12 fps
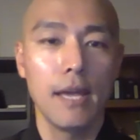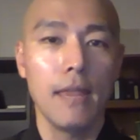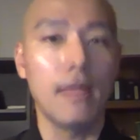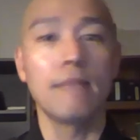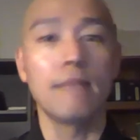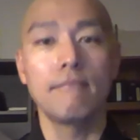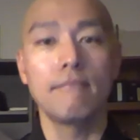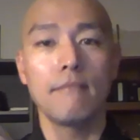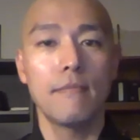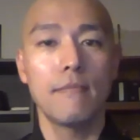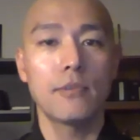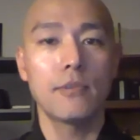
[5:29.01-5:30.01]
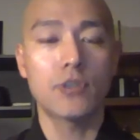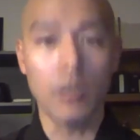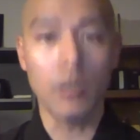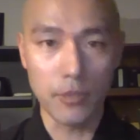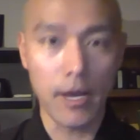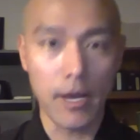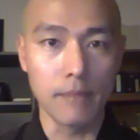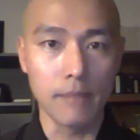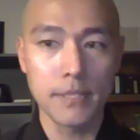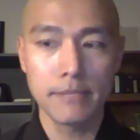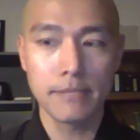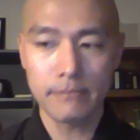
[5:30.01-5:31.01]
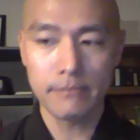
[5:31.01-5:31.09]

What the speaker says: Then trouble comes.